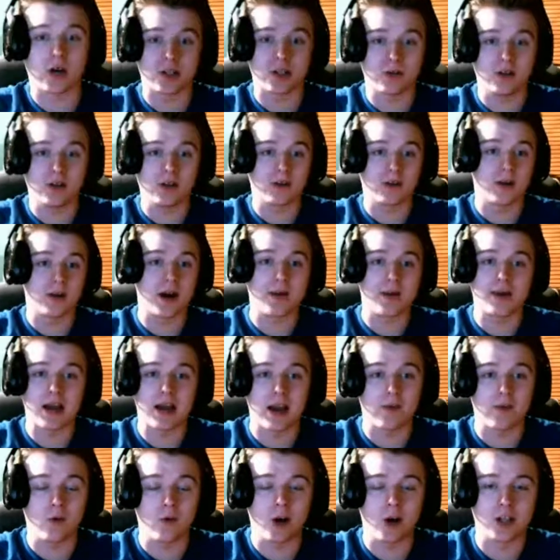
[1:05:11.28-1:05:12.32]
either, but I mean,
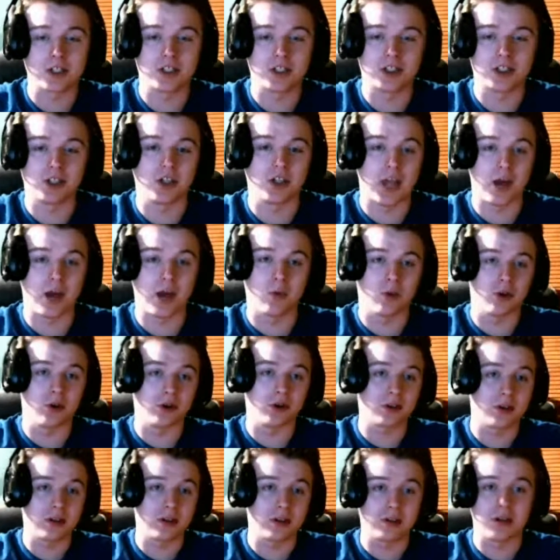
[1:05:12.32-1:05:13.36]
I watched the
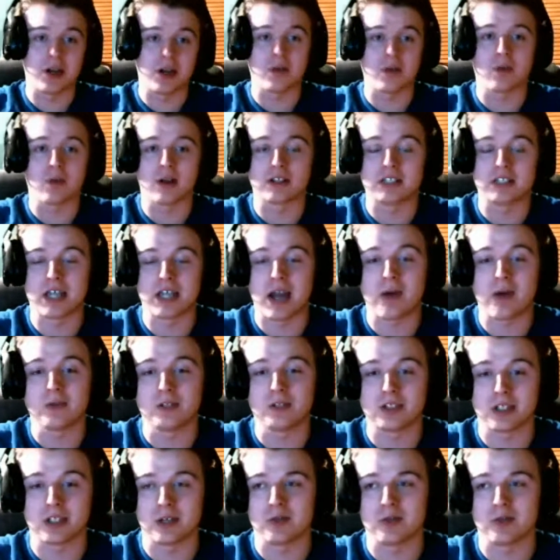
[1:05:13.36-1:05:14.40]
network. See, I
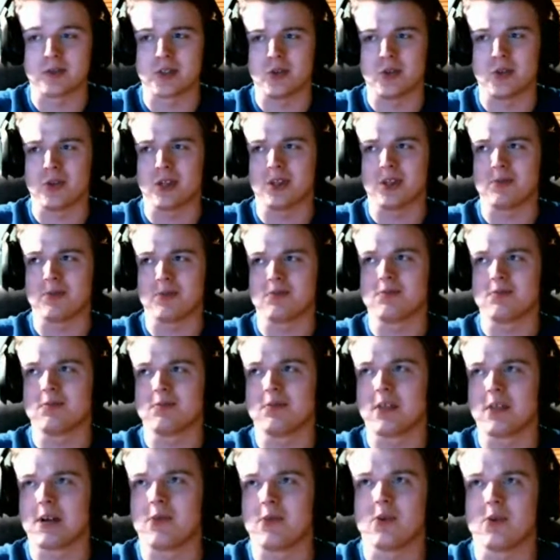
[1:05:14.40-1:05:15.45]
was only
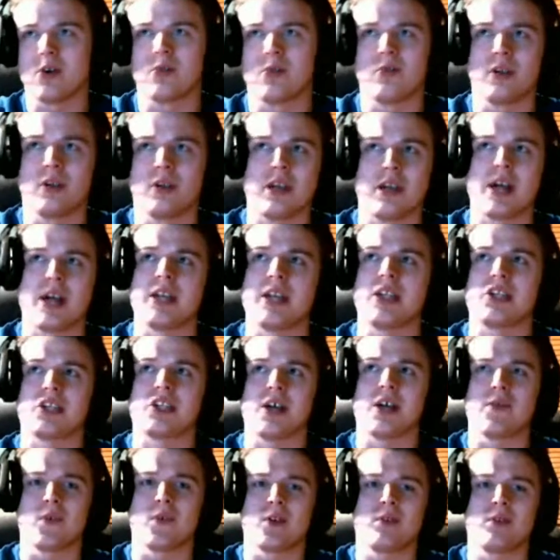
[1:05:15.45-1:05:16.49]

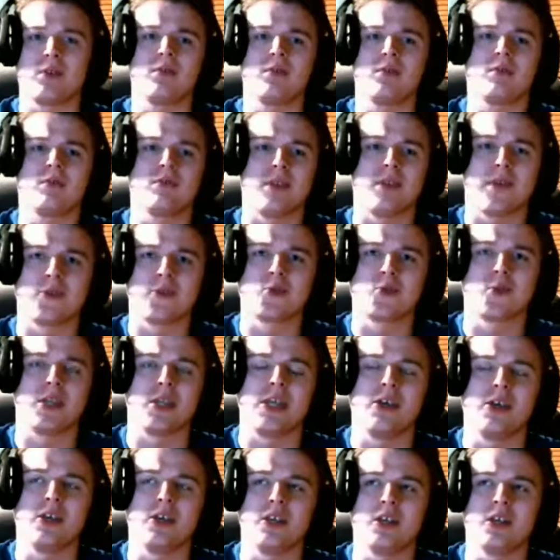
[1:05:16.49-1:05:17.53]
97. That was when
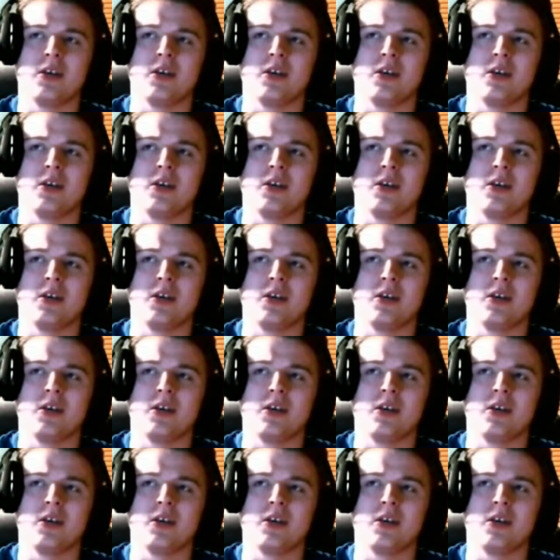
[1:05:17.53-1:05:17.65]
he.